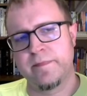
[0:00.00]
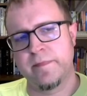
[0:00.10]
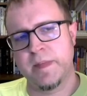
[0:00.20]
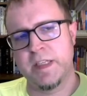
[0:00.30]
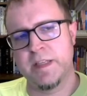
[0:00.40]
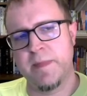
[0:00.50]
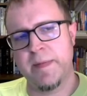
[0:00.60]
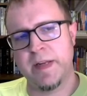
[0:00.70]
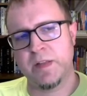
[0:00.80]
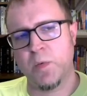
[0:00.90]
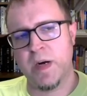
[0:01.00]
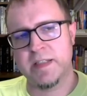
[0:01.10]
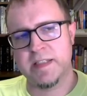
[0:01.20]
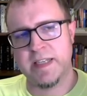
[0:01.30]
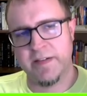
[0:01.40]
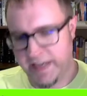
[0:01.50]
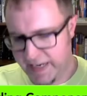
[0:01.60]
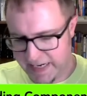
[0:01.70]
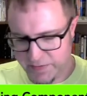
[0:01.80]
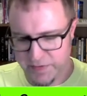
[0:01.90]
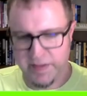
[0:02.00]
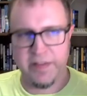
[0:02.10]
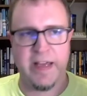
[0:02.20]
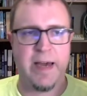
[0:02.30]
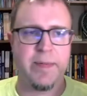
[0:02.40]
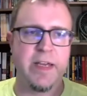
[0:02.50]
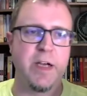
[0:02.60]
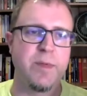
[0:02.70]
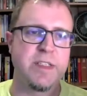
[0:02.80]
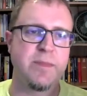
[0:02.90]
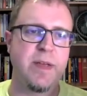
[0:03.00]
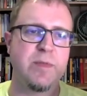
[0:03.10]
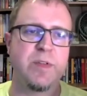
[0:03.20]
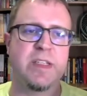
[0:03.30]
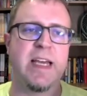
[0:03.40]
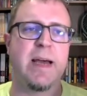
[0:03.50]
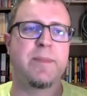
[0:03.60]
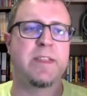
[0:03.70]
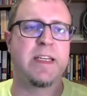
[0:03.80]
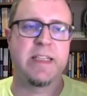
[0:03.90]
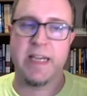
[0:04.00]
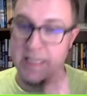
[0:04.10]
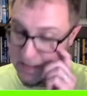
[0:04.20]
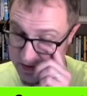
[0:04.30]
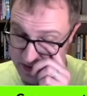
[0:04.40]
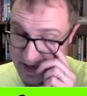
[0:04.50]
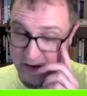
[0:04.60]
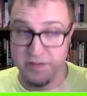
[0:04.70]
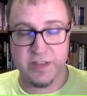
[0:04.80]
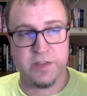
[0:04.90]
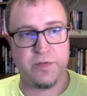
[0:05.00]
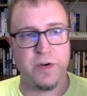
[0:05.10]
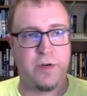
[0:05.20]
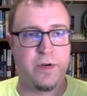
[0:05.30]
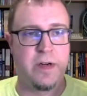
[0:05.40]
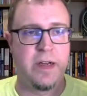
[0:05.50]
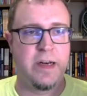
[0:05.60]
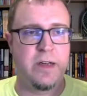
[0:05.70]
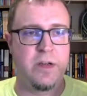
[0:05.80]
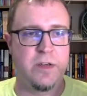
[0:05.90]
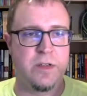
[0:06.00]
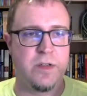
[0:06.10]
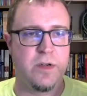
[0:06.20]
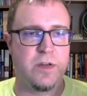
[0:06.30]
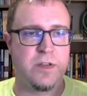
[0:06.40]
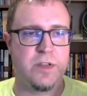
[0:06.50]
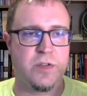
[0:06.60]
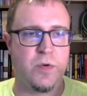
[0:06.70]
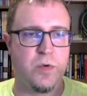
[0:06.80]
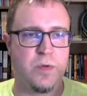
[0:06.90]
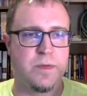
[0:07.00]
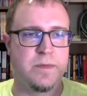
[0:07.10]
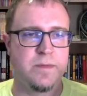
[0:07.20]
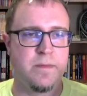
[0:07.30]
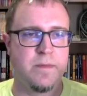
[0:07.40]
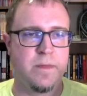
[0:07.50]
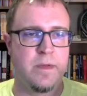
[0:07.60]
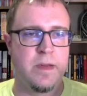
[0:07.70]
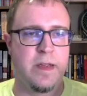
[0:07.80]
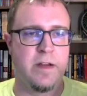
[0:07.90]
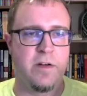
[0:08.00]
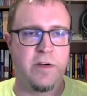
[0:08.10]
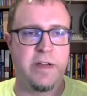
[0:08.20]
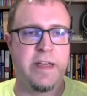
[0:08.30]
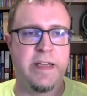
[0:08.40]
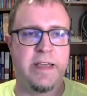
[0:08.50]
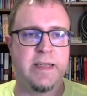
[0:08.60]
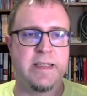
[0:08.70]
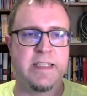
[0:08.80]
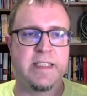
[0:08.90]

this is maybe not the wisest to have a catch with nothing happening here, but sometimes when this happens in a test, there's an error that's thrown. You can console error E, at least